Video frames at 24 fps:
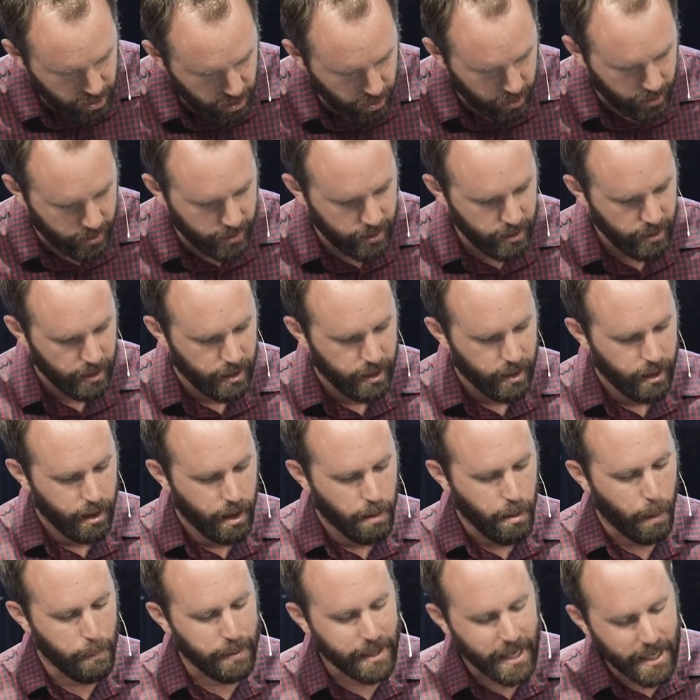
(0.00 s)
good,
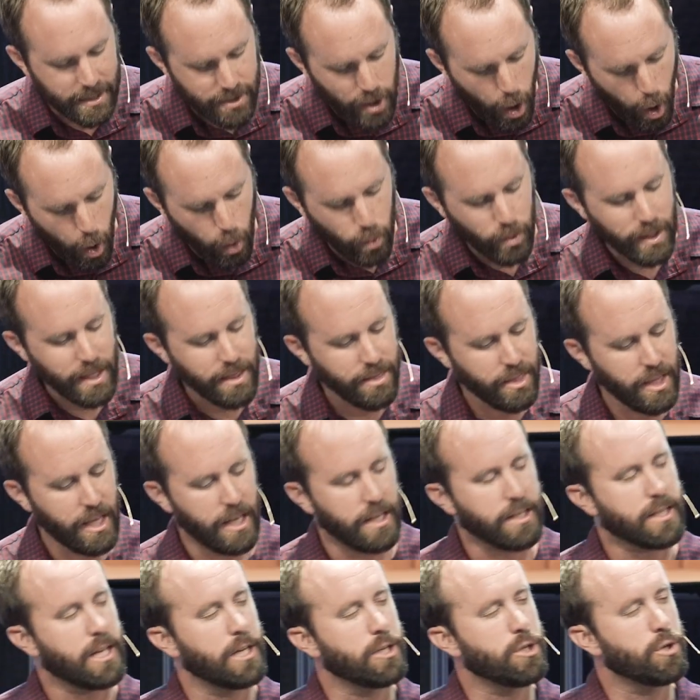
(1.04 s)
but because only
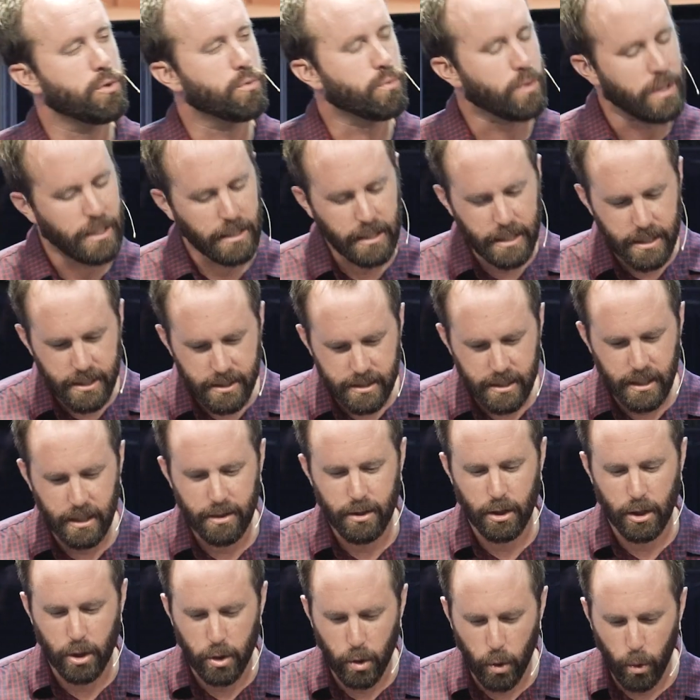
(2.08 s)
then can you really see
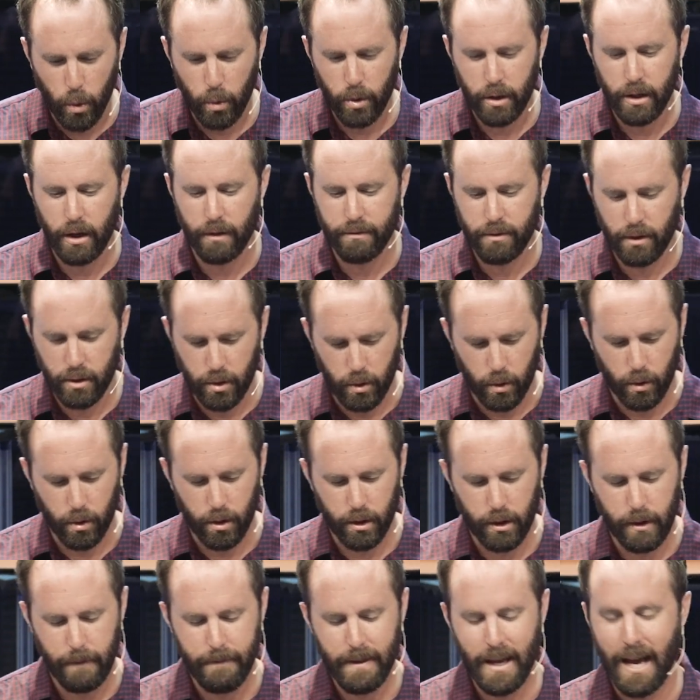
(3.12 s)
the glory of the
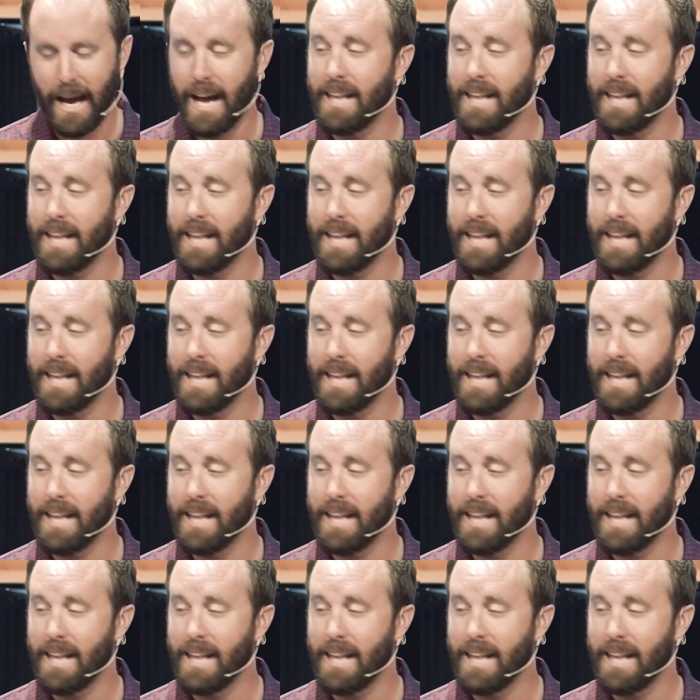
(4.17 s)
Lord